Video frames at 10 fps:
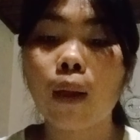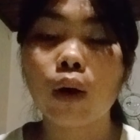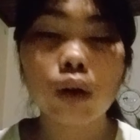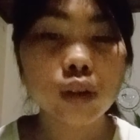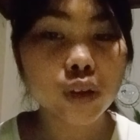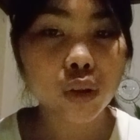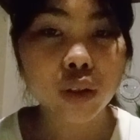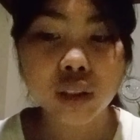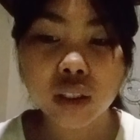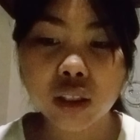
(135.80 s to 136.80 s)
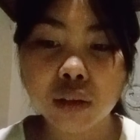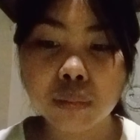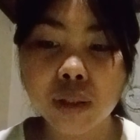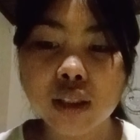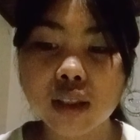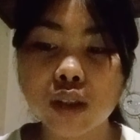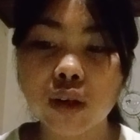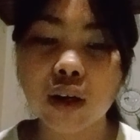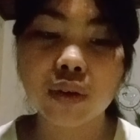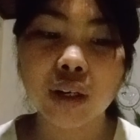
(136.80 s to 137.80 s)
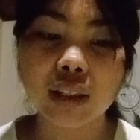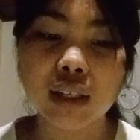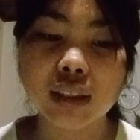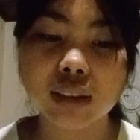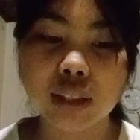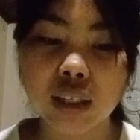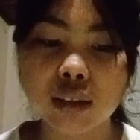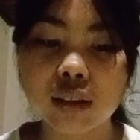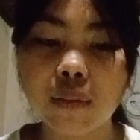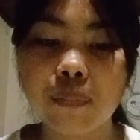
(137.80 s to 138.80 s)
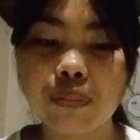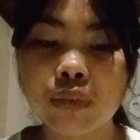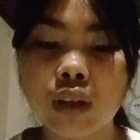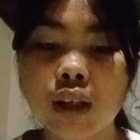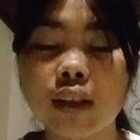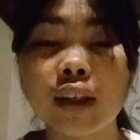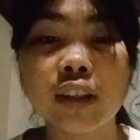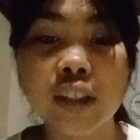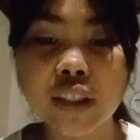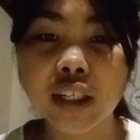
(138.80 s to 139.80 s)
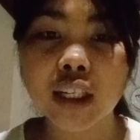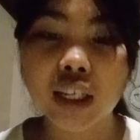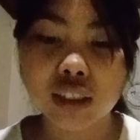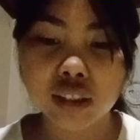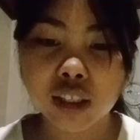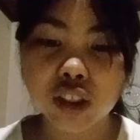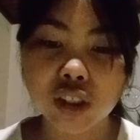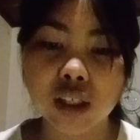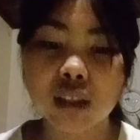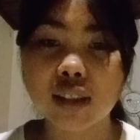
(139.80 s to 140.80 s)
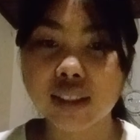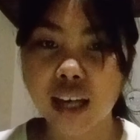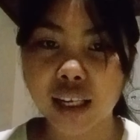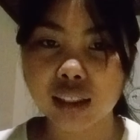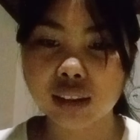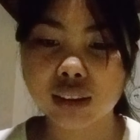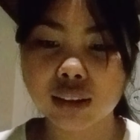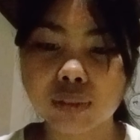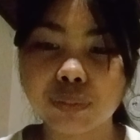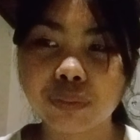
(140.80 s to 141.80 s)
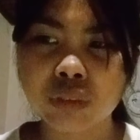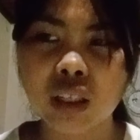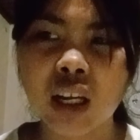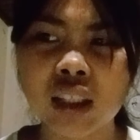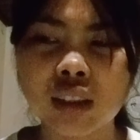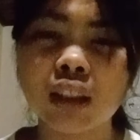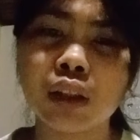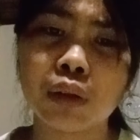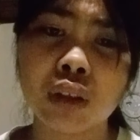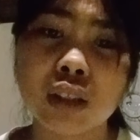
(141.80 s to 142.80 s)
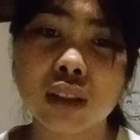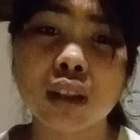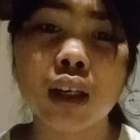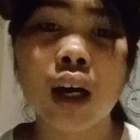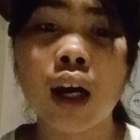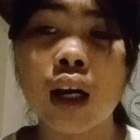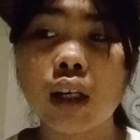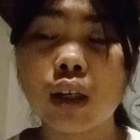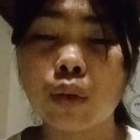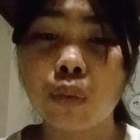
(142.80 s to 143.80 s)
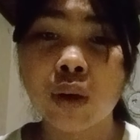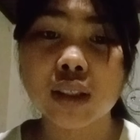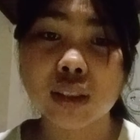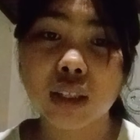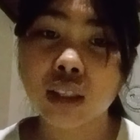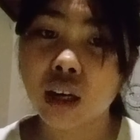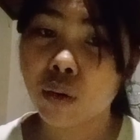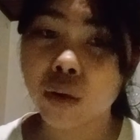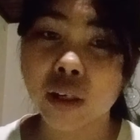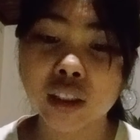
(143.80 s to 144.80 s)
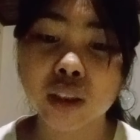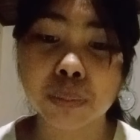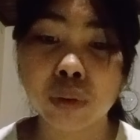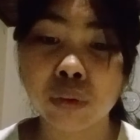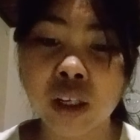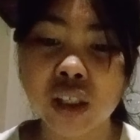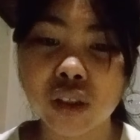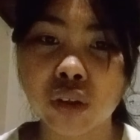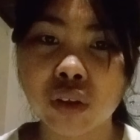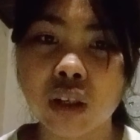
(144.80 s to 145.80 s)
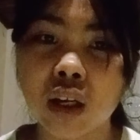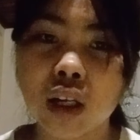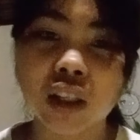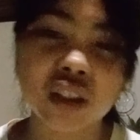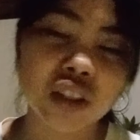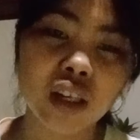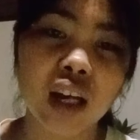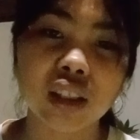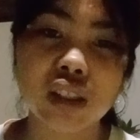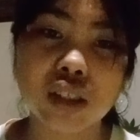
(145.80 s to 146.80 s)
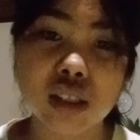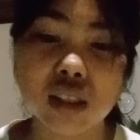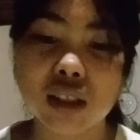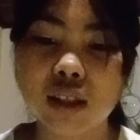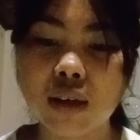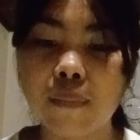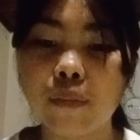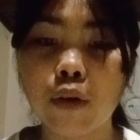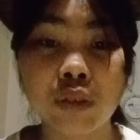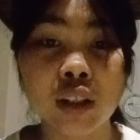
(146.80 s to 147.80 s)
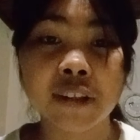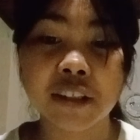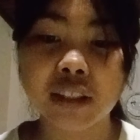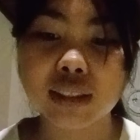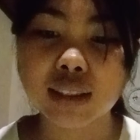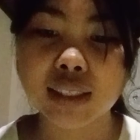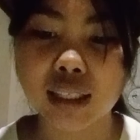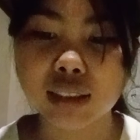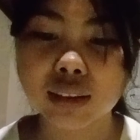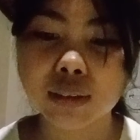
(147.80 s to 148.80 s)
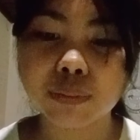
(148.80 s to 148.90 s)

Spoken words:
culture determines to a great extent the learning and teaching styles as it was in our exploration, the strategies of the learning styles